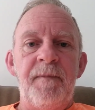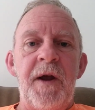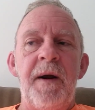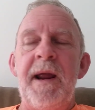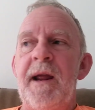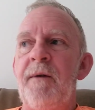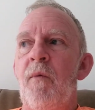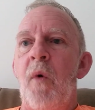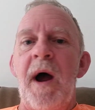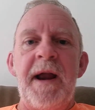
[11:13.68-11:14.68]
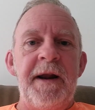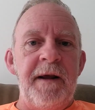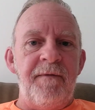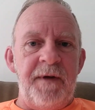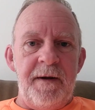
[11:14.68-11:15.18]
They're in
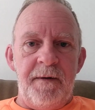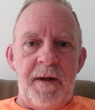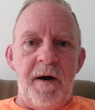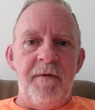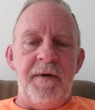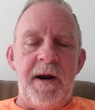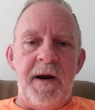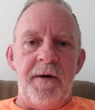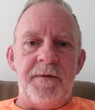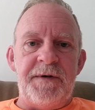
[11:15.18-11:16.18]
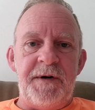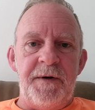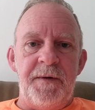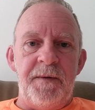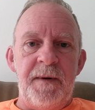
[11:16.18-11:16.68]
Whiteyville over here
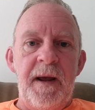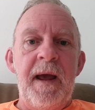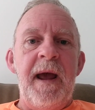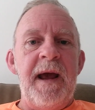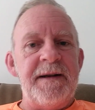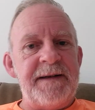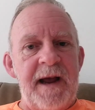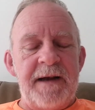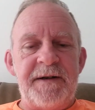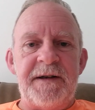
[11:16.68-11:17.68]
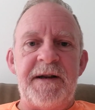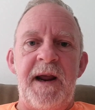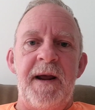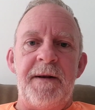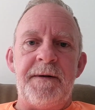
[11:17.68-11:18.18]
too as I
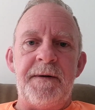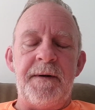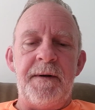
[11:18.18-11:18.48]
sit.